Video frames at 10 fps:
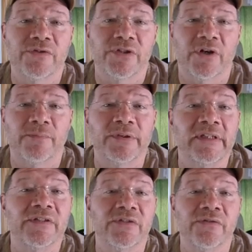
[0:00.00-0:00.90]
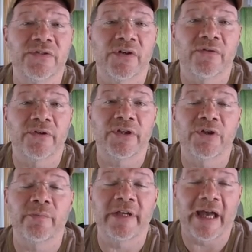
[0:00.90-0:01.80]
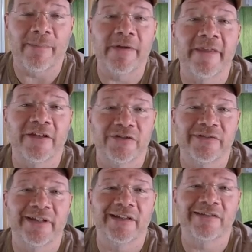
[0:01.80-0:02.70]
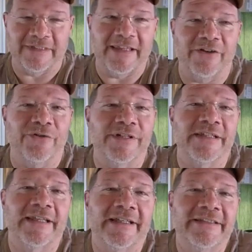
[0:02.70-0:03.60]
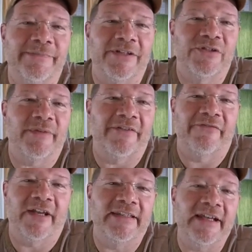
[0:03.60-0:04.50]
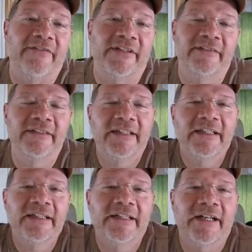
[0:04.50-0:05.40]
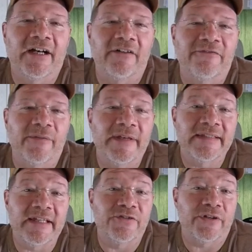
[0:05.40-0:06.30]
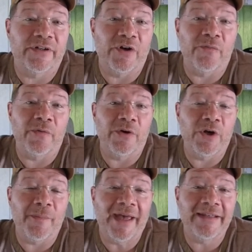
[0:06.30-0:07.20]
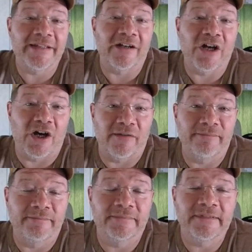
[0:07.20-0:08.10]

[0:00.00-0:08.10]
Start, please do so. You'll be happy that you did. And then of course, I'd like to mention my friend Devan uh, from xsyntriknomad.com.